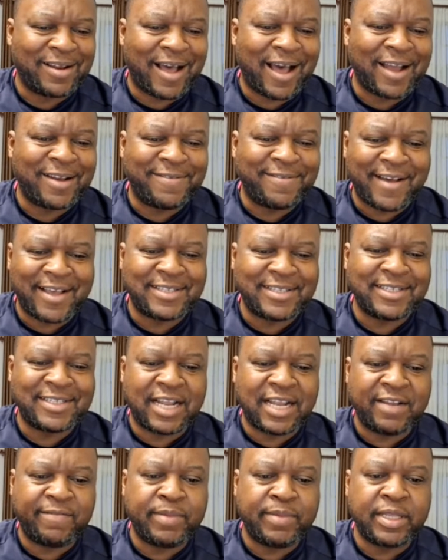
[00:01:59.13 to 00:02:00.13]
advices
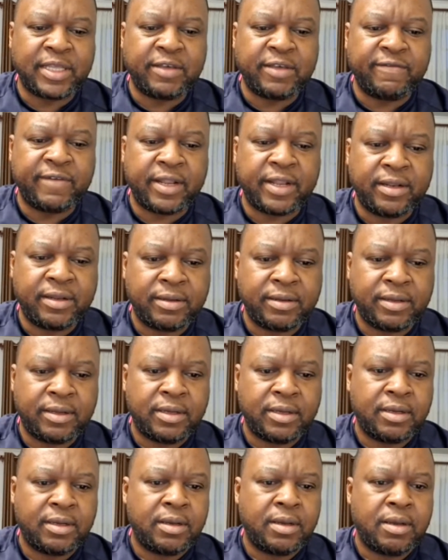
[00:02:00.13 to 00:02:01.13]
that have been given
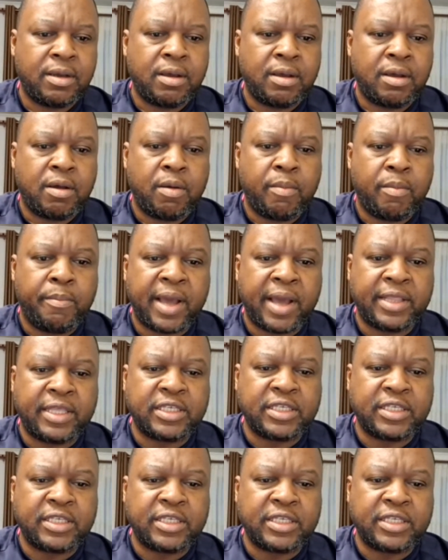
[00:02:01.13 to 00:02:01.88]
by